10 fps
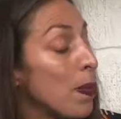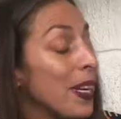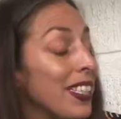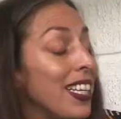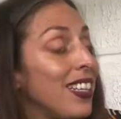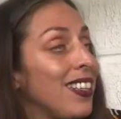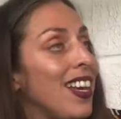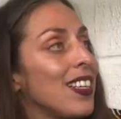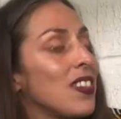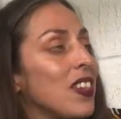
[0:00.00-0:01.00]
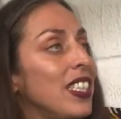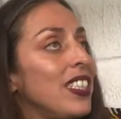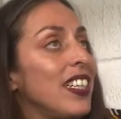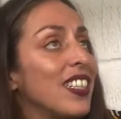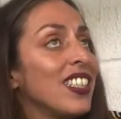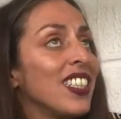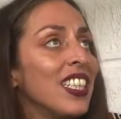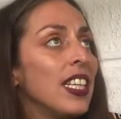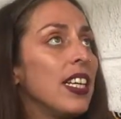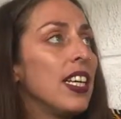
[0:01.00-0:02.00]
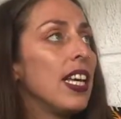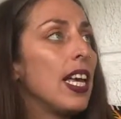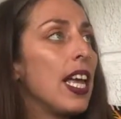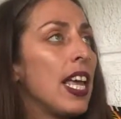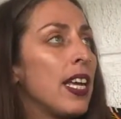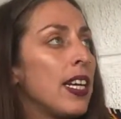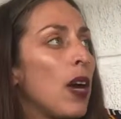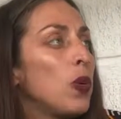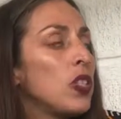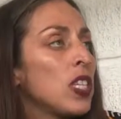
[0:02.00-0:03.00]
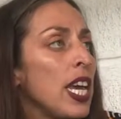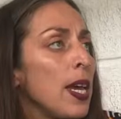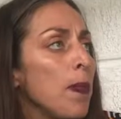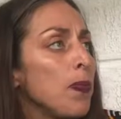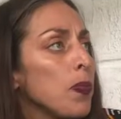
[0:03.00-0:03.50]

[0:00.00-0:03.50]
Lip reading: and then I studied there. And I would say